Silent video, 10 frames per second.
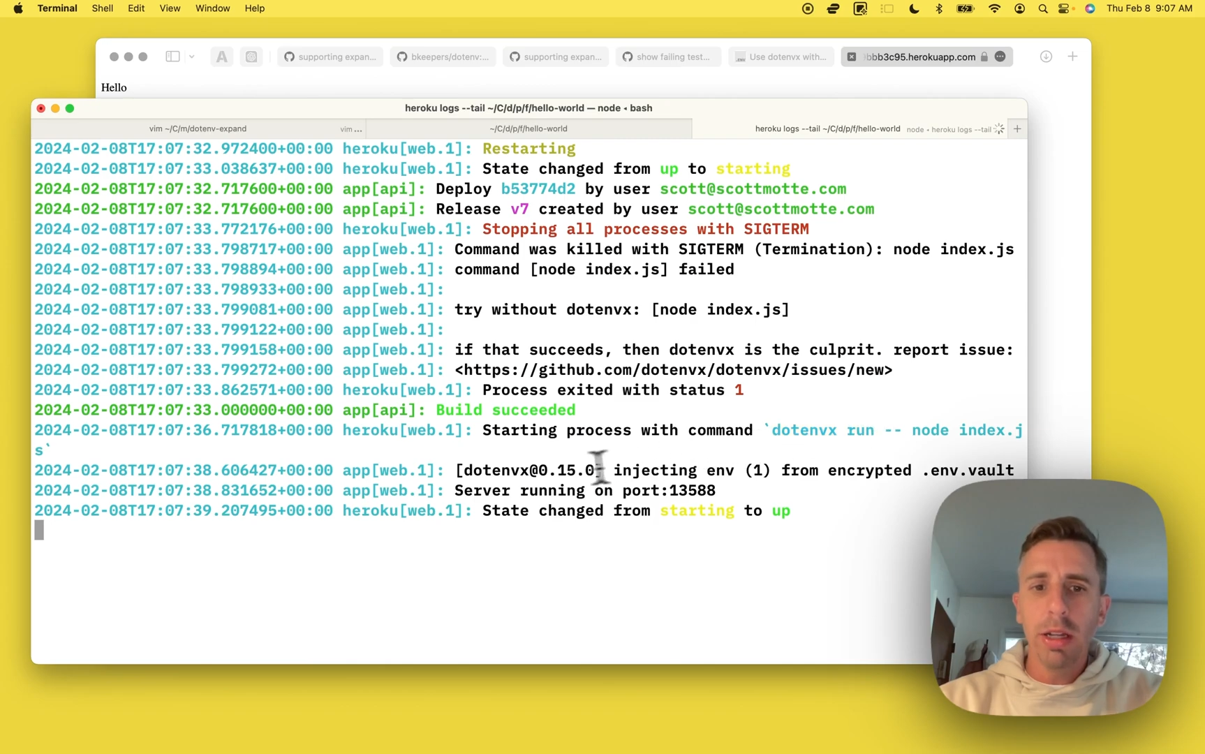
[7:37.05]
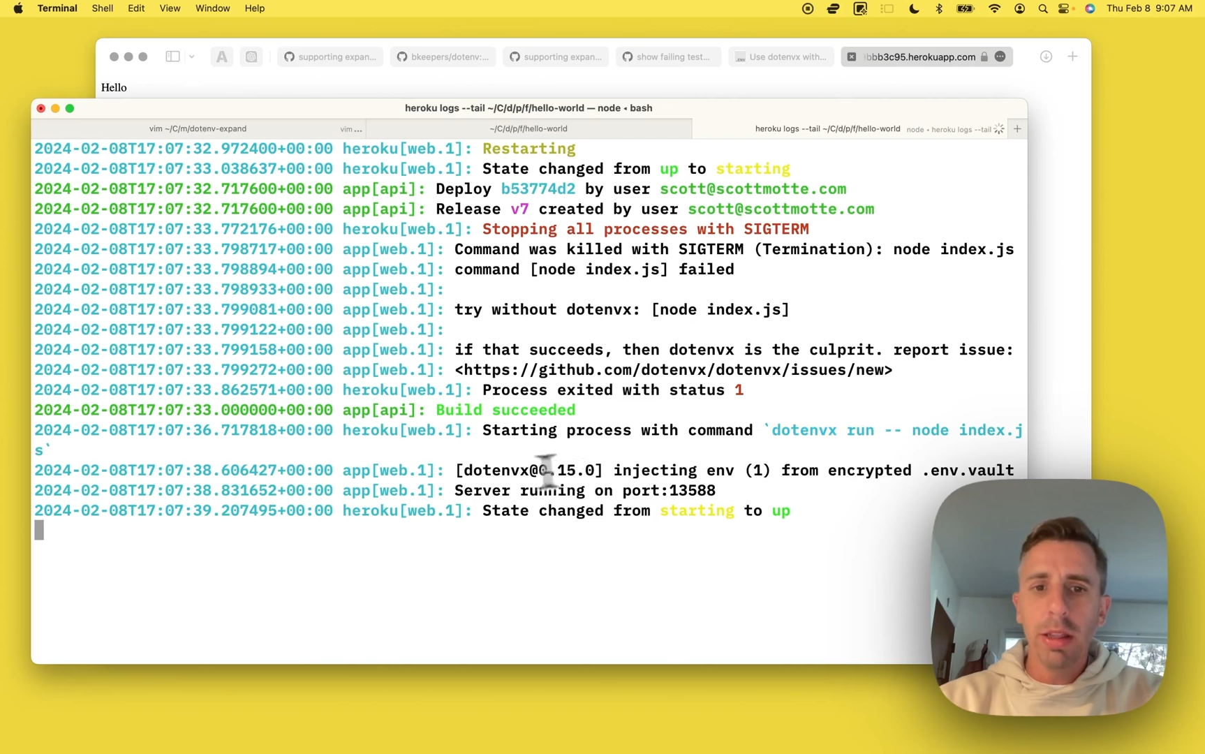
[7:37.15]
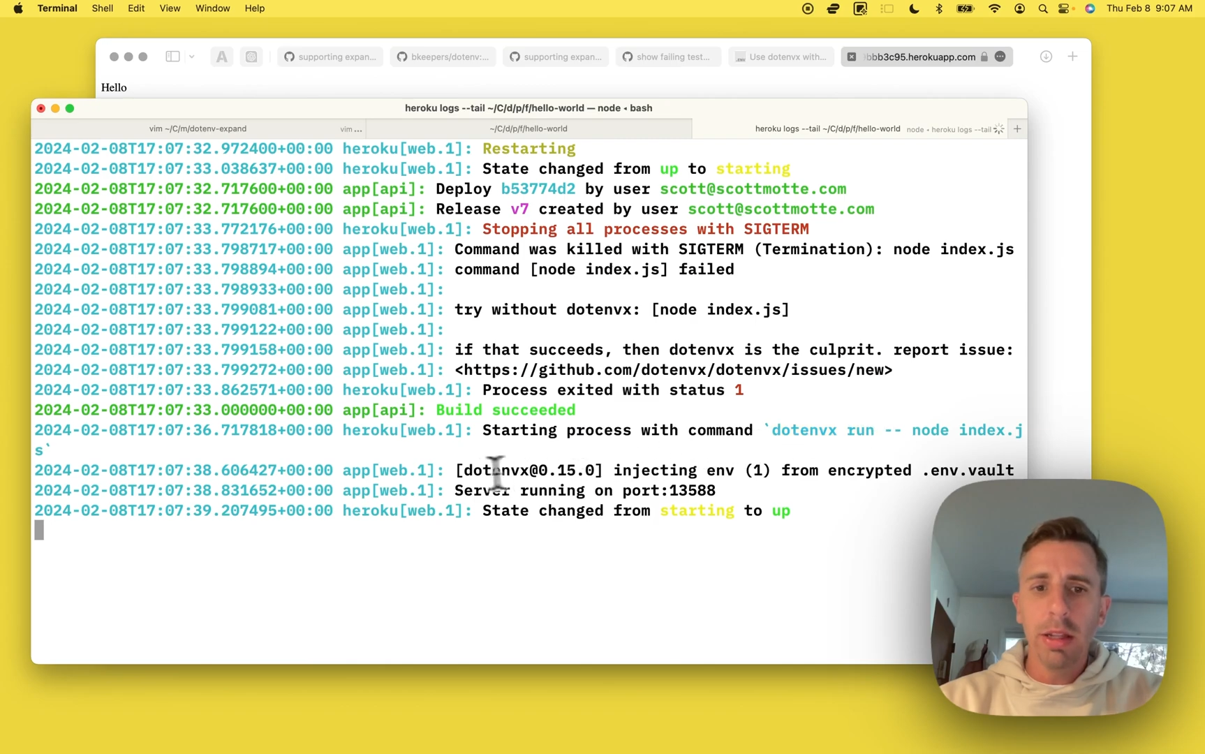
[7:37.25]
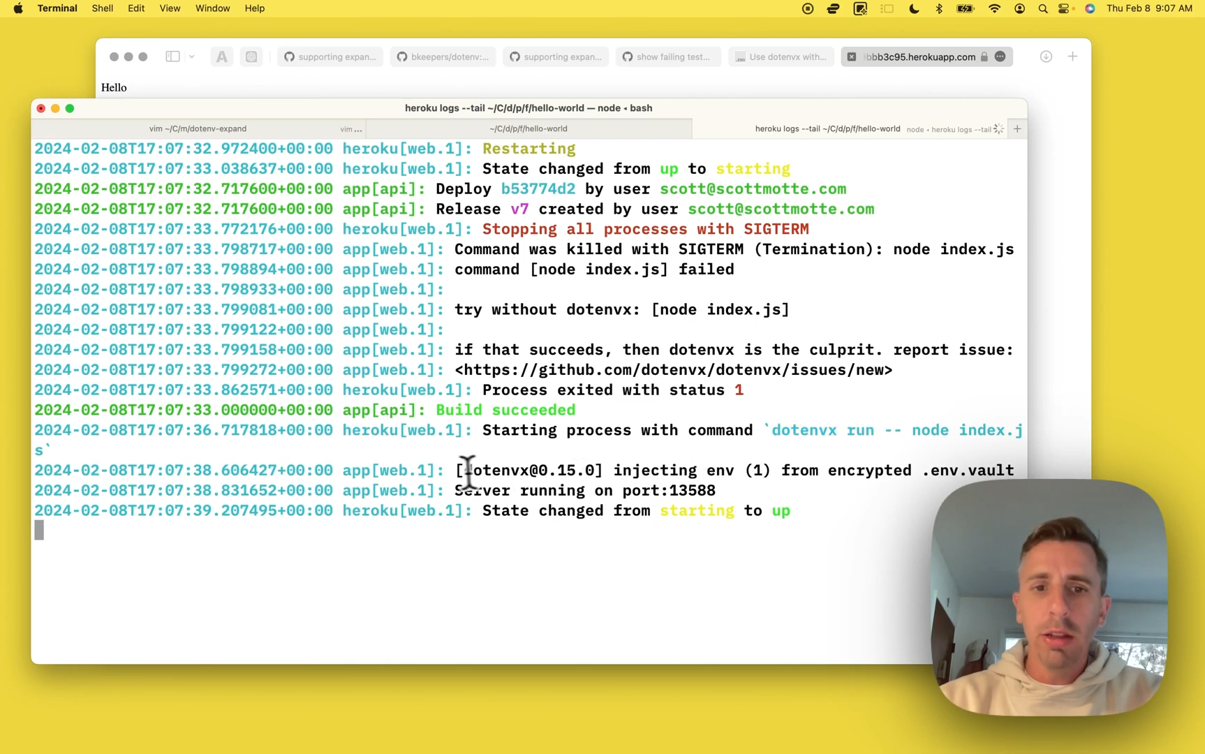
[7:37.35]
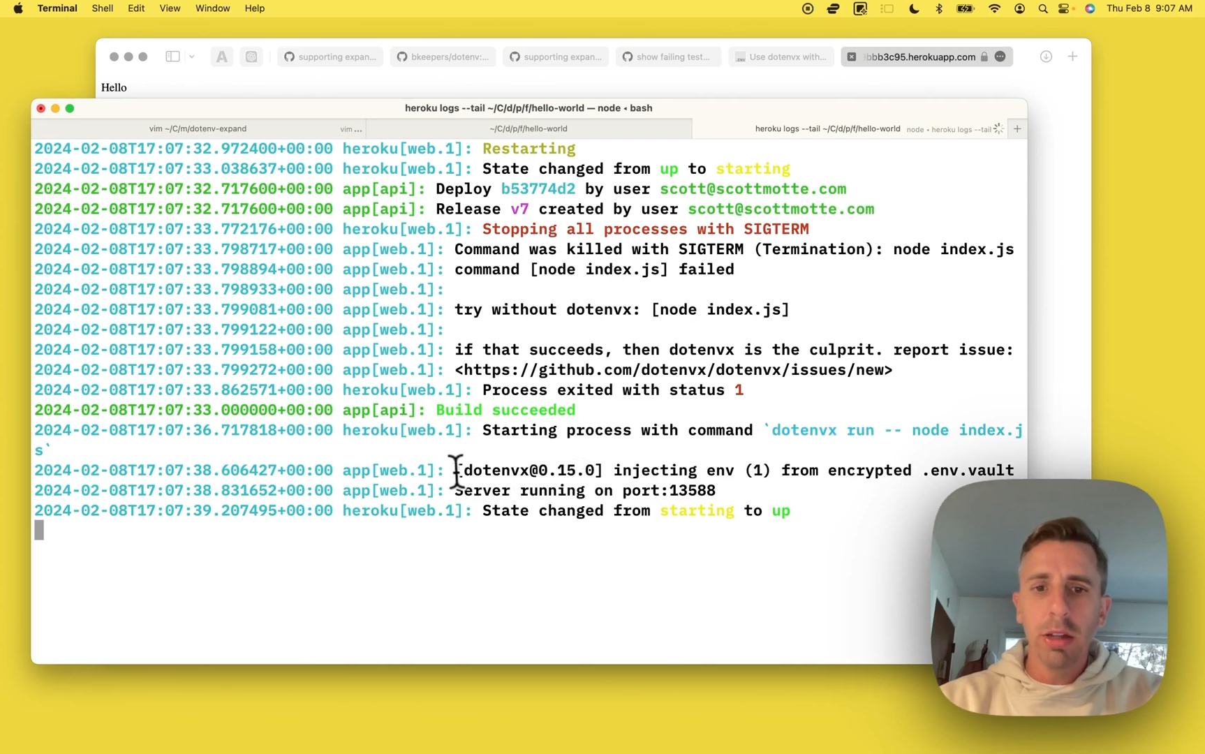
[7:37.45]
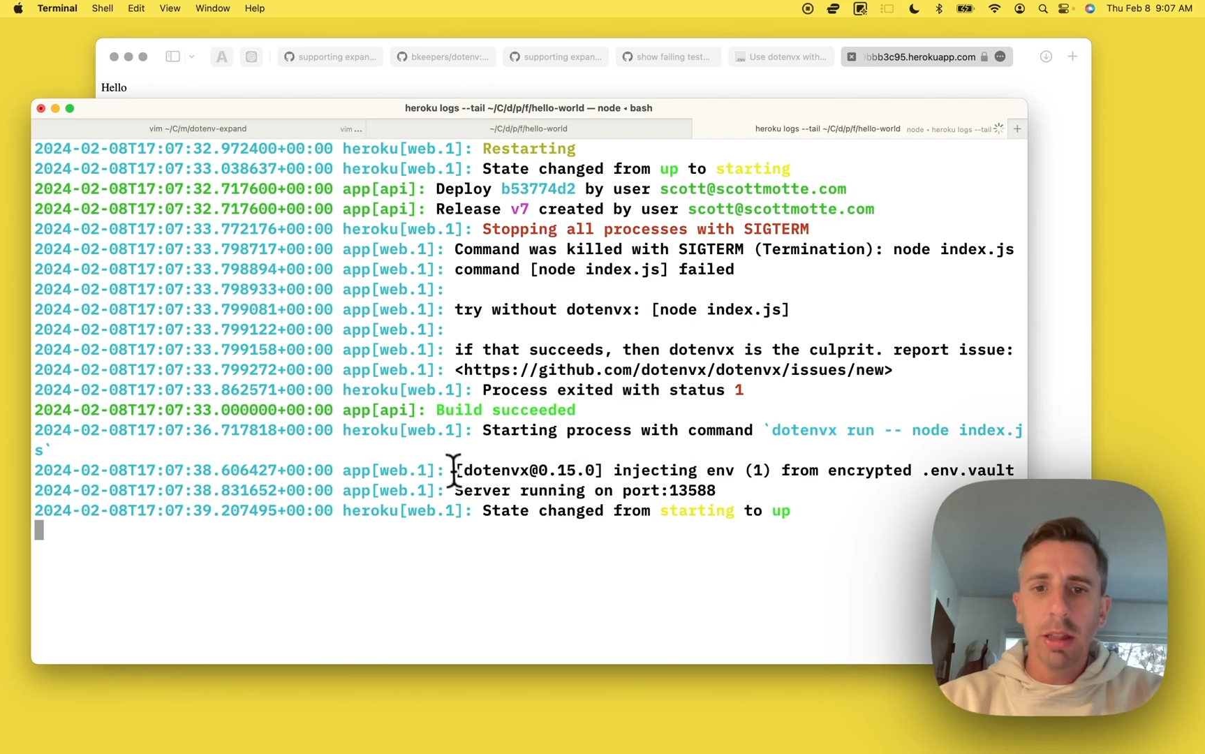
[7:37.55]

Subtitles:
and then look